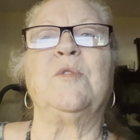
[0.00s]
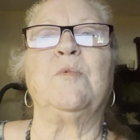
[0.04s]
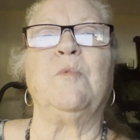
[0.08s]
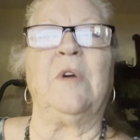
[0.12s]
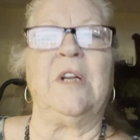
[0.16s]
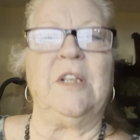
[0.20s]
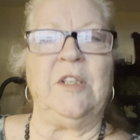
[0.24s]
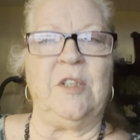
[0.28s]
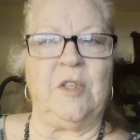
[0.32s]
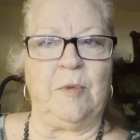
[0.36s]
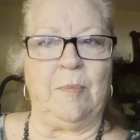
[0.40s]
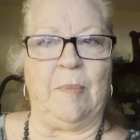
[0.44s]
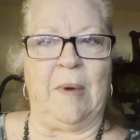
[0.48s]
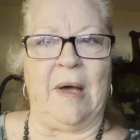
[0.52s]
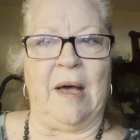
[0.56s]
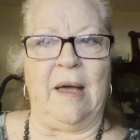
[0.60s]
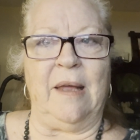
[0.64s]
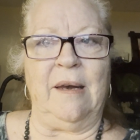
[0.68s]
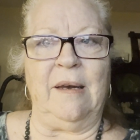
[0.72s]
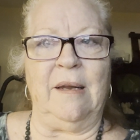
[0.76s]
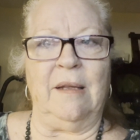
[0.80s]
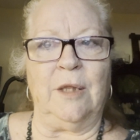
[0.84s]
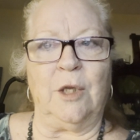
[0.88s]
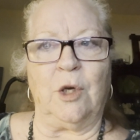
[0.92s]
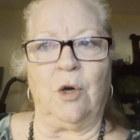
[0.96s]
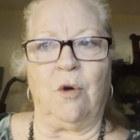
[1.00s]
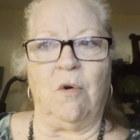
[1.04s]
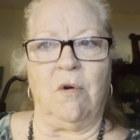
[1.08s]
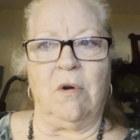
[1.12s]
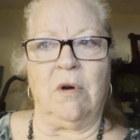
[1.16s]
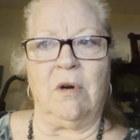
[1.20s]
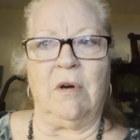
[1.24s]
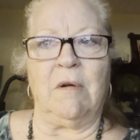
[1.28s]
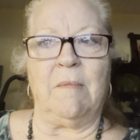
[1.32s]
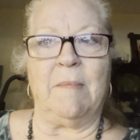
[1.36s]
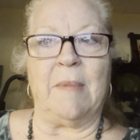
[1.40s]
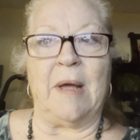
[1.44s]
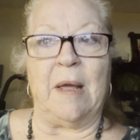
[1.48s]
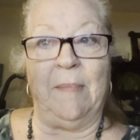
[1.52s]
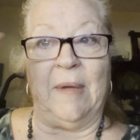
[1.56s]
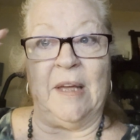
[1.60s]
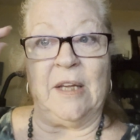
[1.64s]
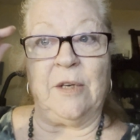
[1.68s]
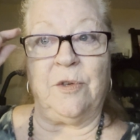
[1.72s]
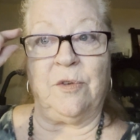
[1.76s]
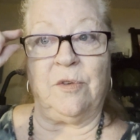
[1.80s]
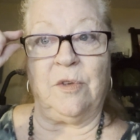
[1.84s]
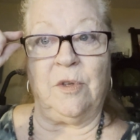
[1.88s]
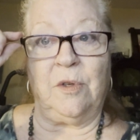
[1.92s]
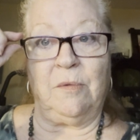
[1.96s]
one spot in the corner of my
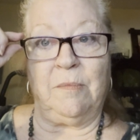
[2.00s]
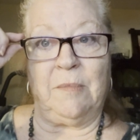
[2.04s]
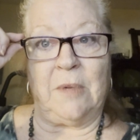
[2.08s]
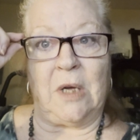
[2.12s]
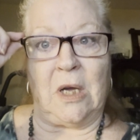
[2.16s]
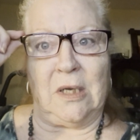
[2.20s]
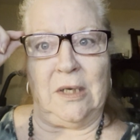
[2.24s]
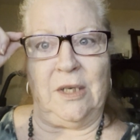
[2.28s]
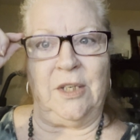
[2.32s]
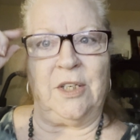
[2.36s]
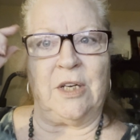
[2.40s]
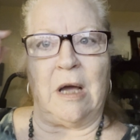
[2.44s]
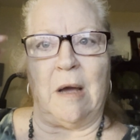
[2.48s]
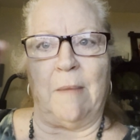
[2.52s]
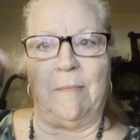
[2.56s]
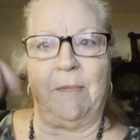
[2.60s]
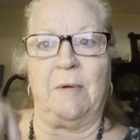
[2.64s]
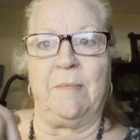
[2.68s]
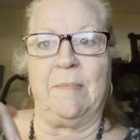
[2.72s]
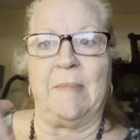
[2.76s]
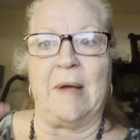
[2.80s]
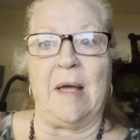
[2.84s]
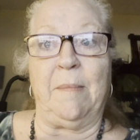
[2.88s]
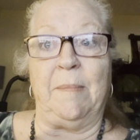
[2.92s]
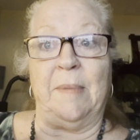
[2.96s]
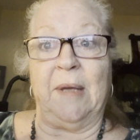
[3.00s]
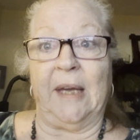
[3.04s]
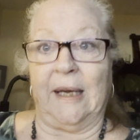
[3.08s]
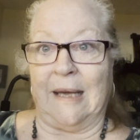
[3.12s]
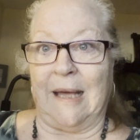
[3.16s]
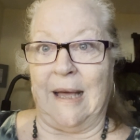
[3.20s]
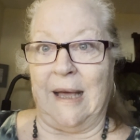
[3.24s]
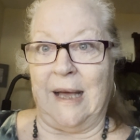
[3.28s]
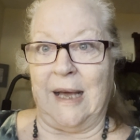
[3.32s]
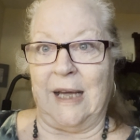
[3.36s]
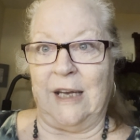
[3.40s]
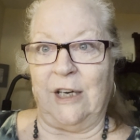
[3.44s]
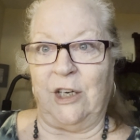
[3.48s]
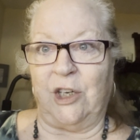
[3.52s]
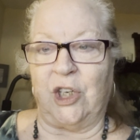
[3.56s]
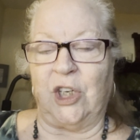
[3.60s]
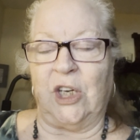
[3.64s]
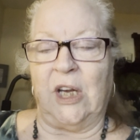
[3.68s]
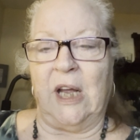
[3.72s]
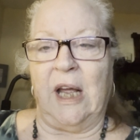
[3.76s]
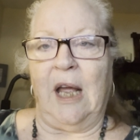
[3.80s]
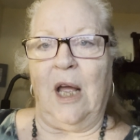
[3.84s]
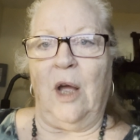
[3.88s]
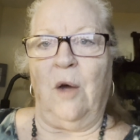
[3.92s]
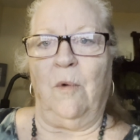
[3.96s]
bedroom on top of my big hutch
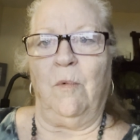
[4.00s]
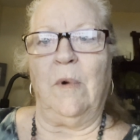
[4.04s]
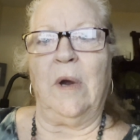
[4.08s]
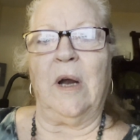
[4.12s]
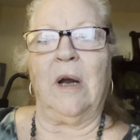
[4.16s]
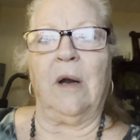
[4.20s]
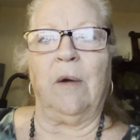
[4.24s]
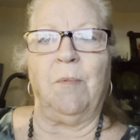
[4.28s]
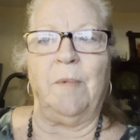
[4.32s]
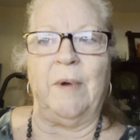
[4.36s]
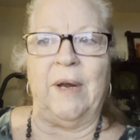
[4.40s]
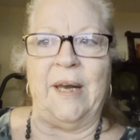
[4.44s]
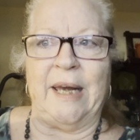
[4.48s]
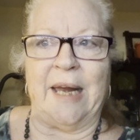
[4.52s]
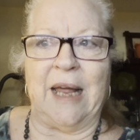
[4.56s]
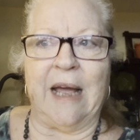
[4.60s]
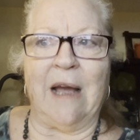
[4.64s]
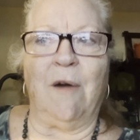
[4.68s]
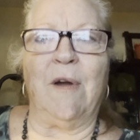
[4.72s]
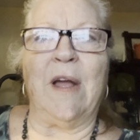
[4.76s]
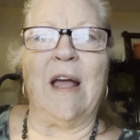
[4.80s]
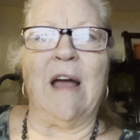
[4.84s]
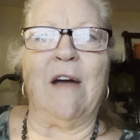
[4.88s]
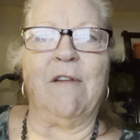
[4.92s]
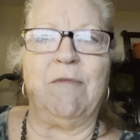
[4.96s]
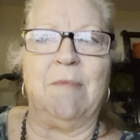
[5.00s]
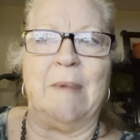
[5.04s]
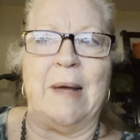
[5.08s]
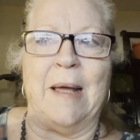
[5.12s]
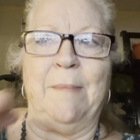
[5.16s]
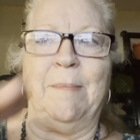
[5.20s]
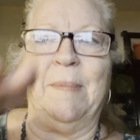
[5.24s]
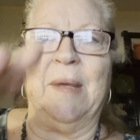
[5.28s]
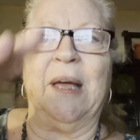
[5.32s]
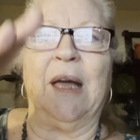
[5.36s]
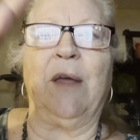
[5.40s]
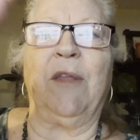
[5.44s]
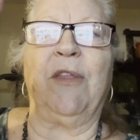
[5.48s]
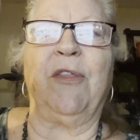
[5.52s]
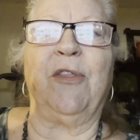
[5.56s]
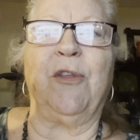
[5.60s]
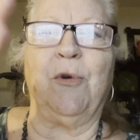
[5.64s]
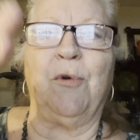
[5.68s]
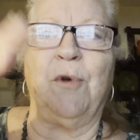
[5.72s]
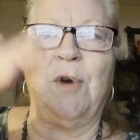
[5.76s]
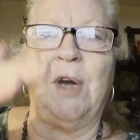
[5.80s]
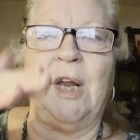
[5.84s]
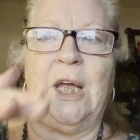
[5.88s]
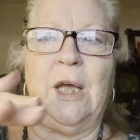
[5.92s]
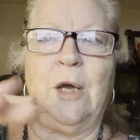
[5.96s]
where we now have my big
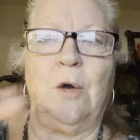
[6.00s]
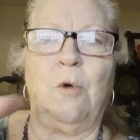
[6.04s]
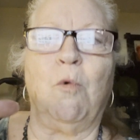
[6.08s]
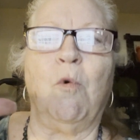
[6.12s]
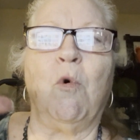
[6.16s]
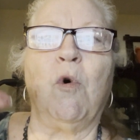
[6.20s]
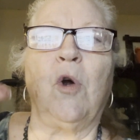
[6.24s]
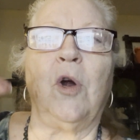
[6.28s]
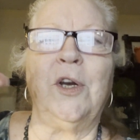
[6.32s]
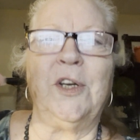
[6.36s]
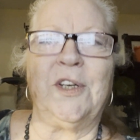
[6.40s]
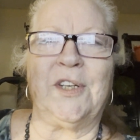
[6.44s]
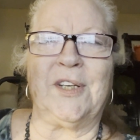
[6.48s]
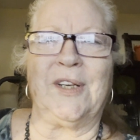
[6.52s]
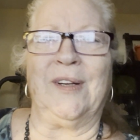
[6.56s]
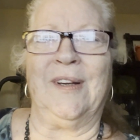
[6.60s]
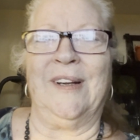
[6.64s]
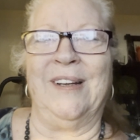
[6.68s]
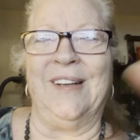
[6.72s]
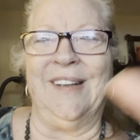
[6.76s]
30-quart,